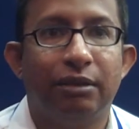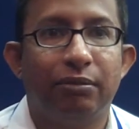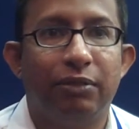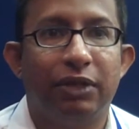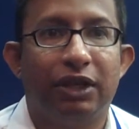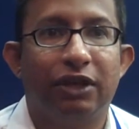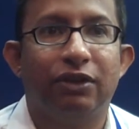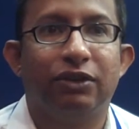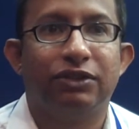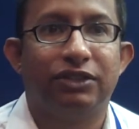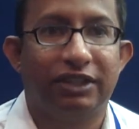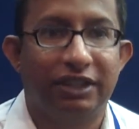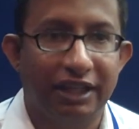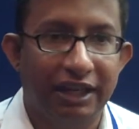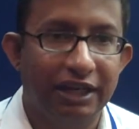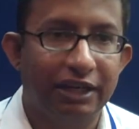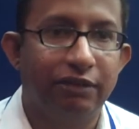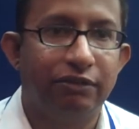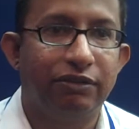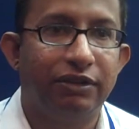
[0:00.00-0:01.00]
Because at the
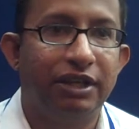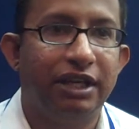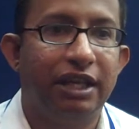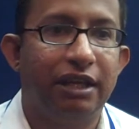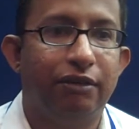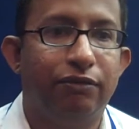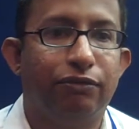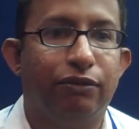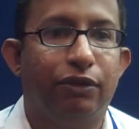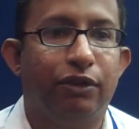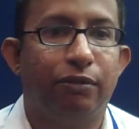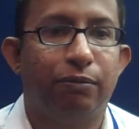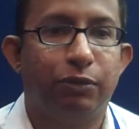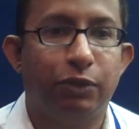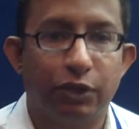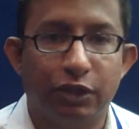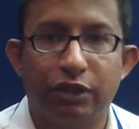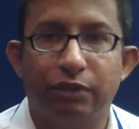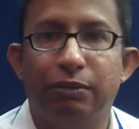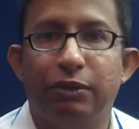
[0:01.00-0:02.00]
end of the day, for the
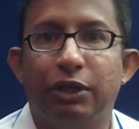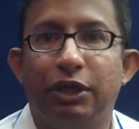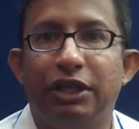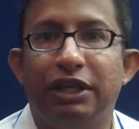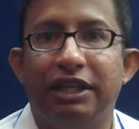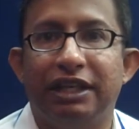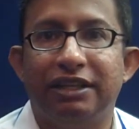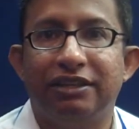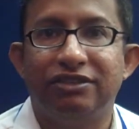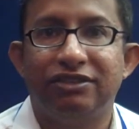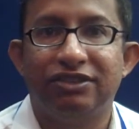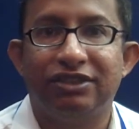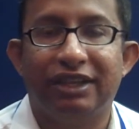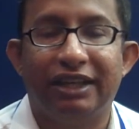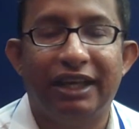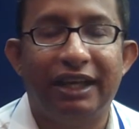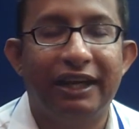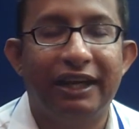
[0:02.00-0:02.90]
poor communities,